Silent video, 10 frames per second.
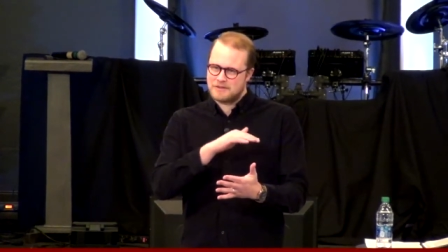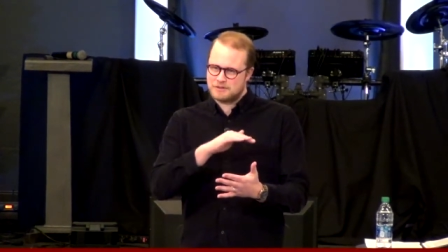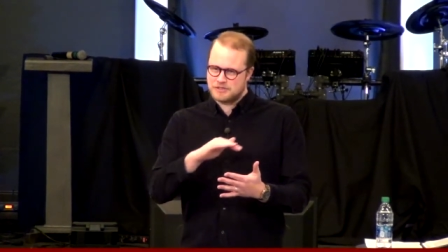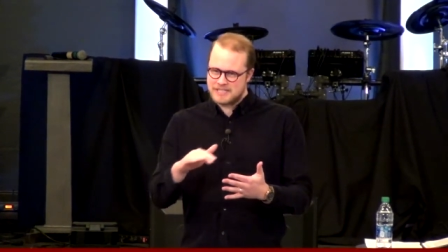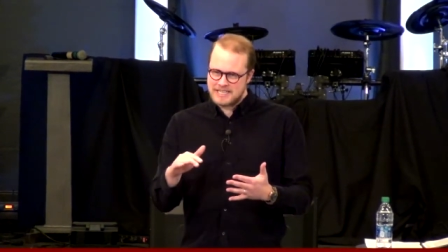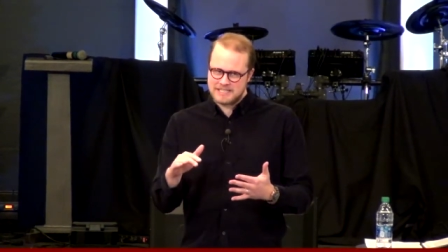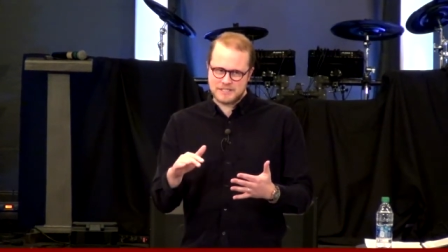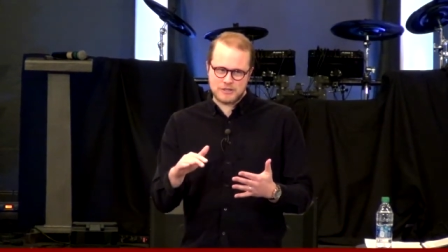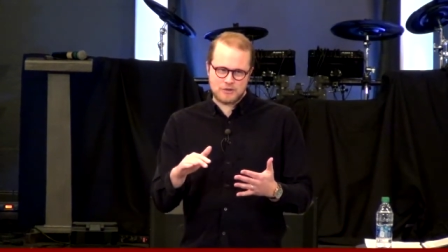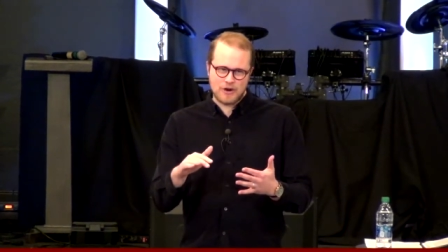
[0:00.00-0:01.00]
there's T's
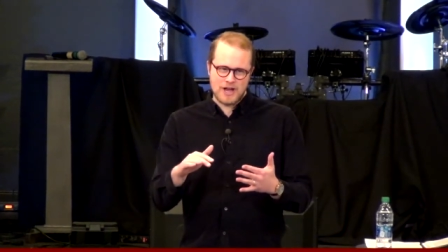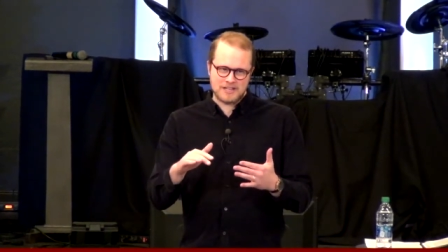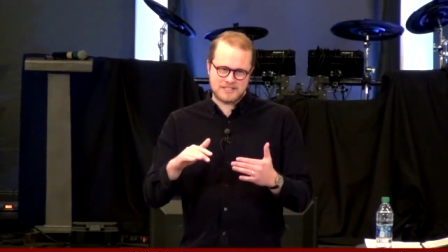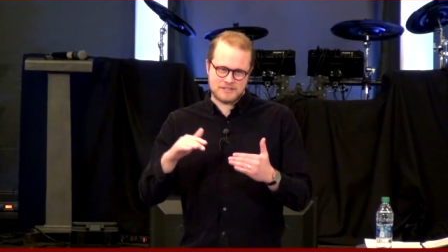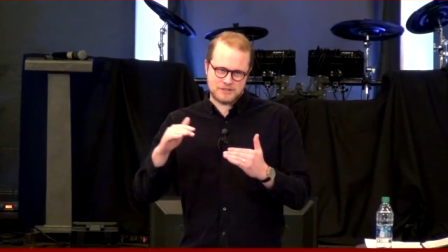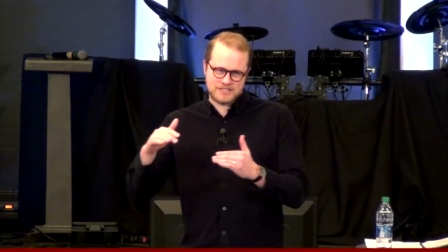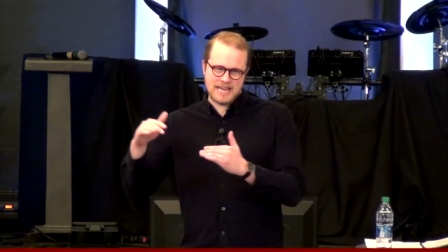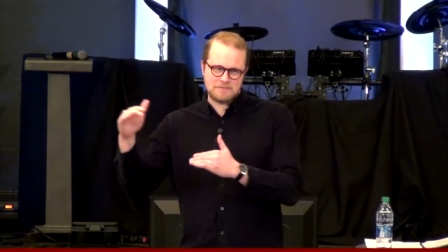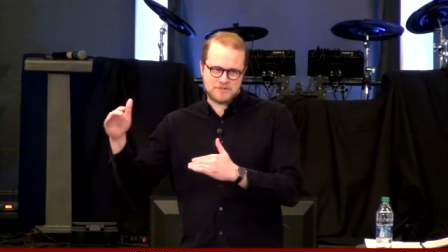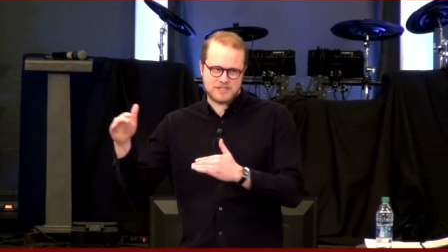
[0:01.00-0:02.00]
to cross, there's
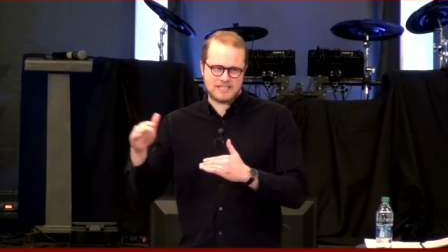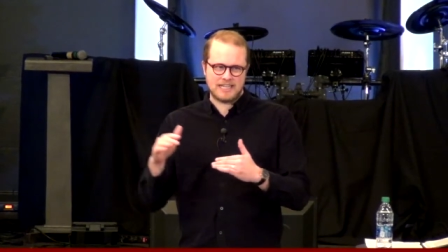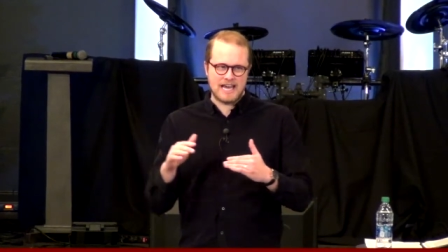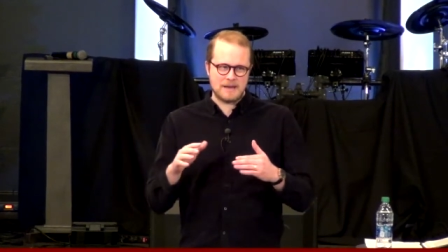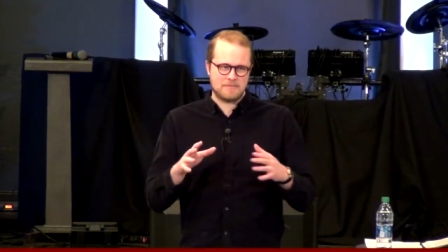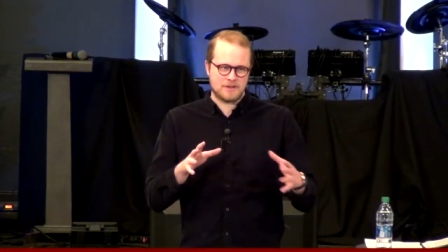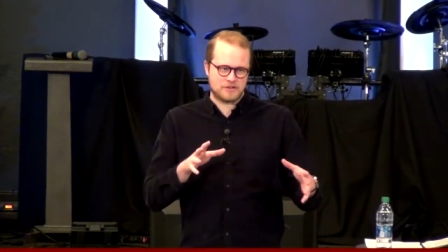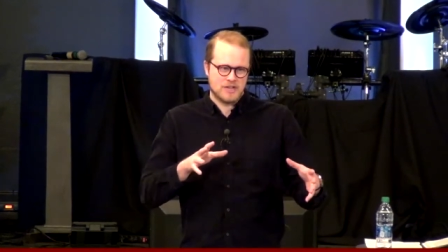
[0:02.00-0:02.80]
steps to climb, there's